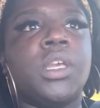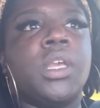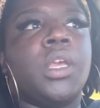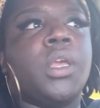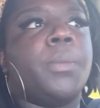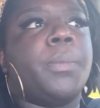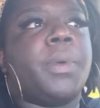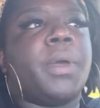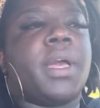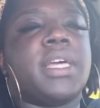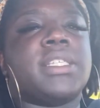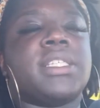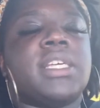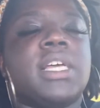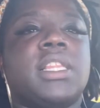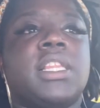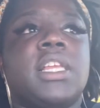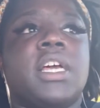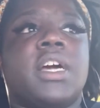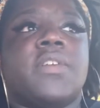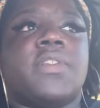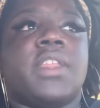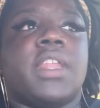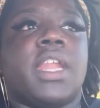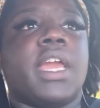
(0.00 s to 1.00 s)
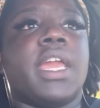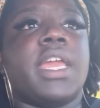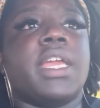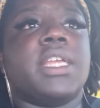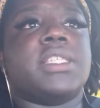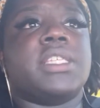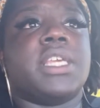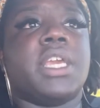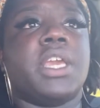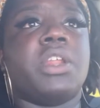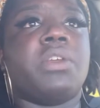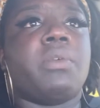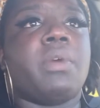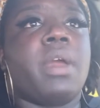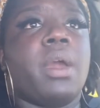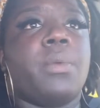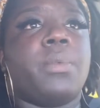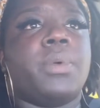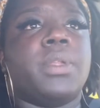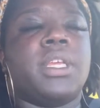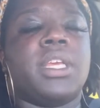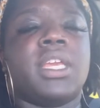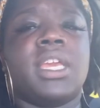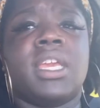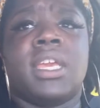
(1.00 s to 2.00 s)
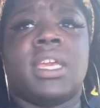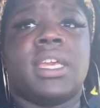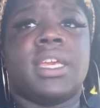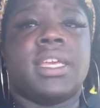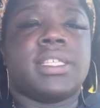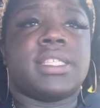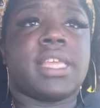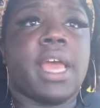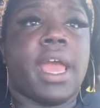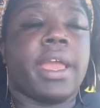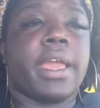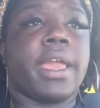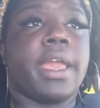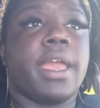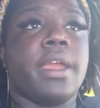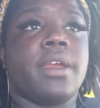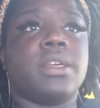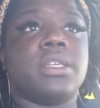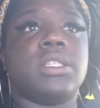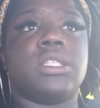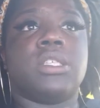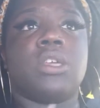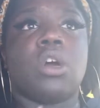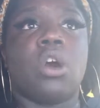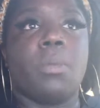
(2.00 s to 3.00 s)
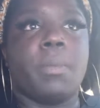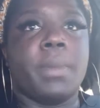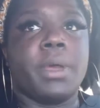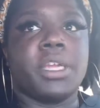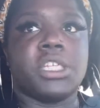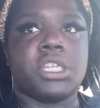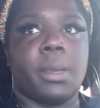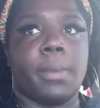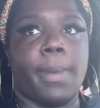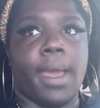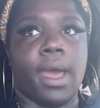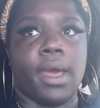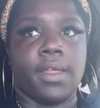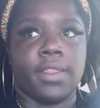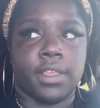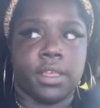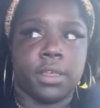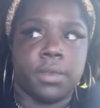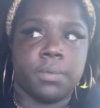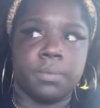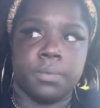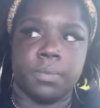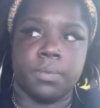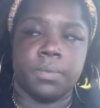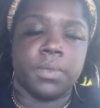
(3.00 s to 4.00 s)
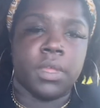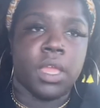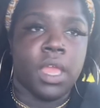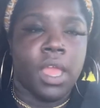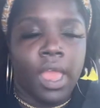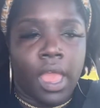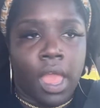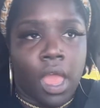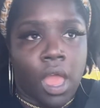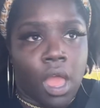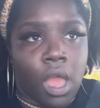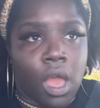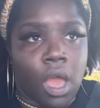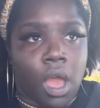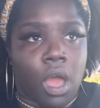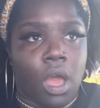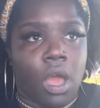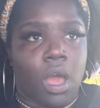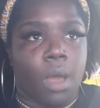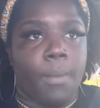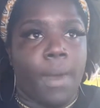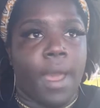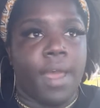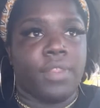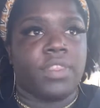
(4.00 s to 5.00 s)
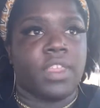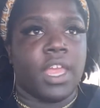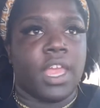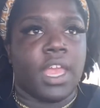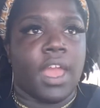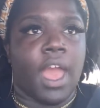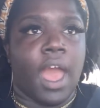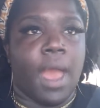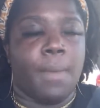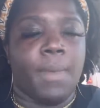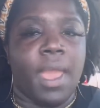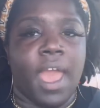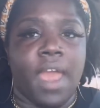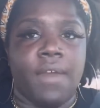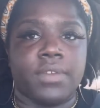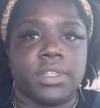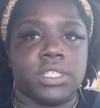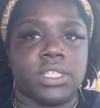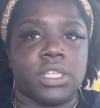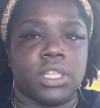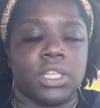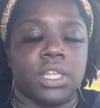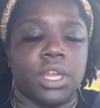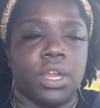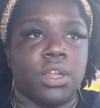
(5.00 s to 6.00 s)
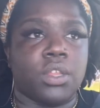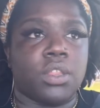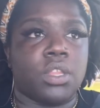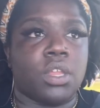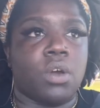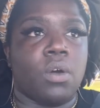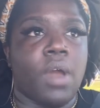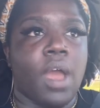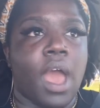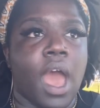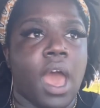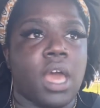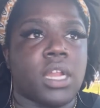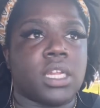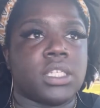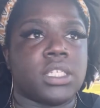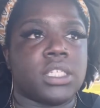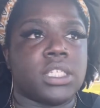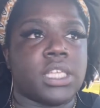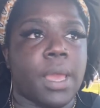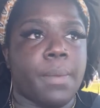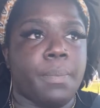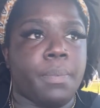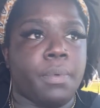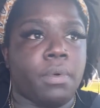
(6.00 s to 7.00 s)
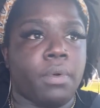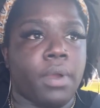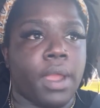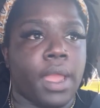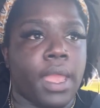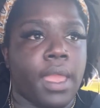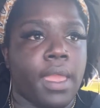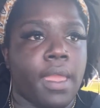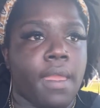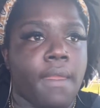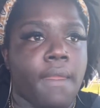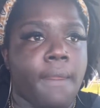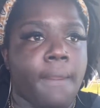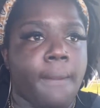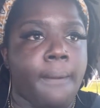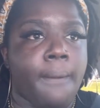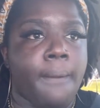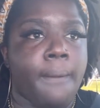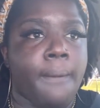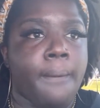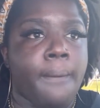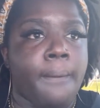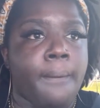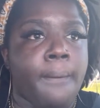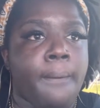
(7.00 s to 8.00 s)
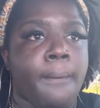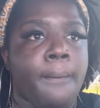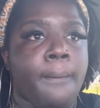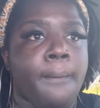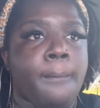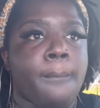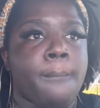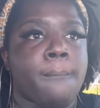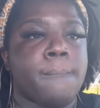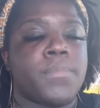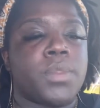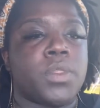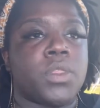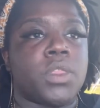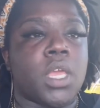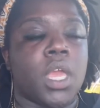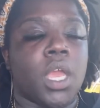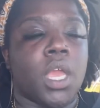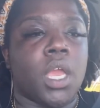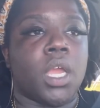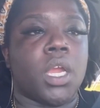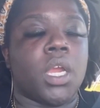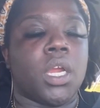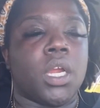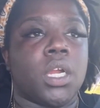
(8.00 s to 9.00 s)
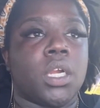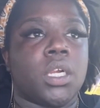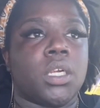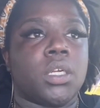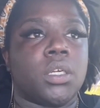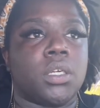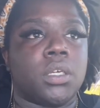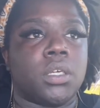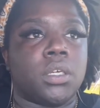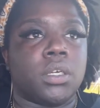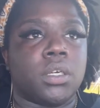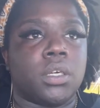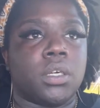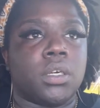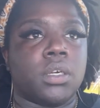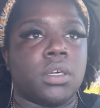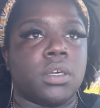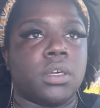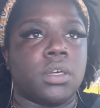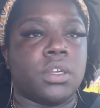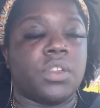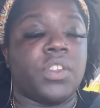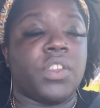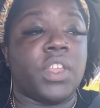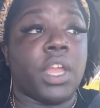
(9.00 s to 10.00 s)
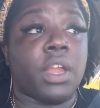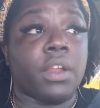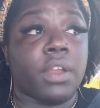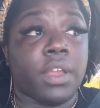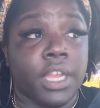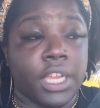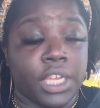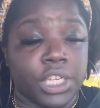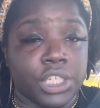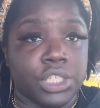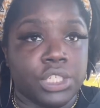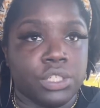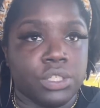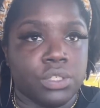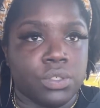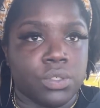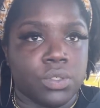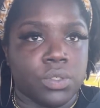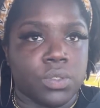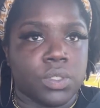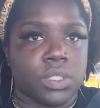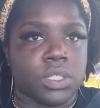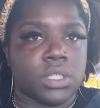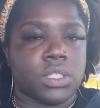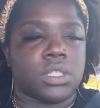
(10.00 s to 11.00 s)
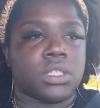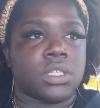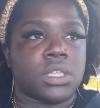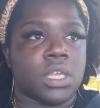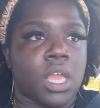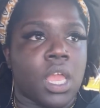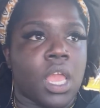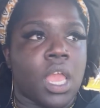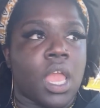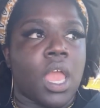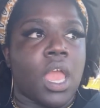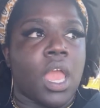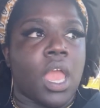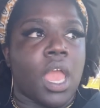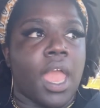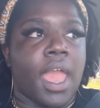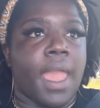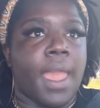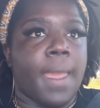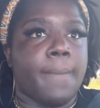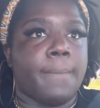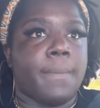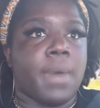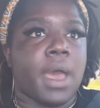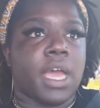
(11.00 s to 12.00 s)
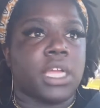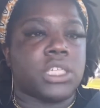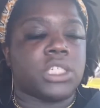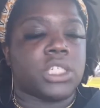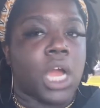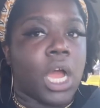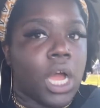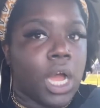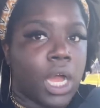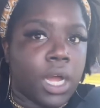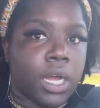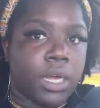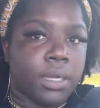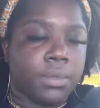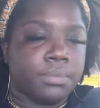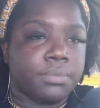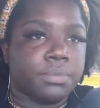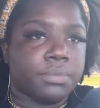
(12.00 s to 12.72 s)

because I love that I get to interact with the kids. I care so much about them. I think I'm having to learn, though, how to separate their issues and my job.